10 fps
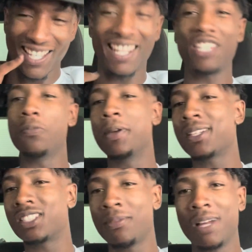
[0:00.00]
like, you
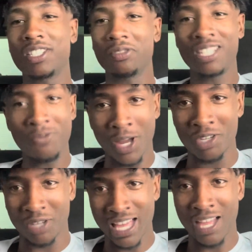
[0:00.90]
picking something out your teeth while
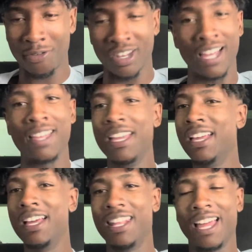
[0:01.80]
you laughing. Like
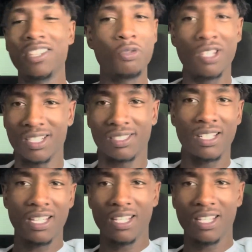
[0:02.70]
you just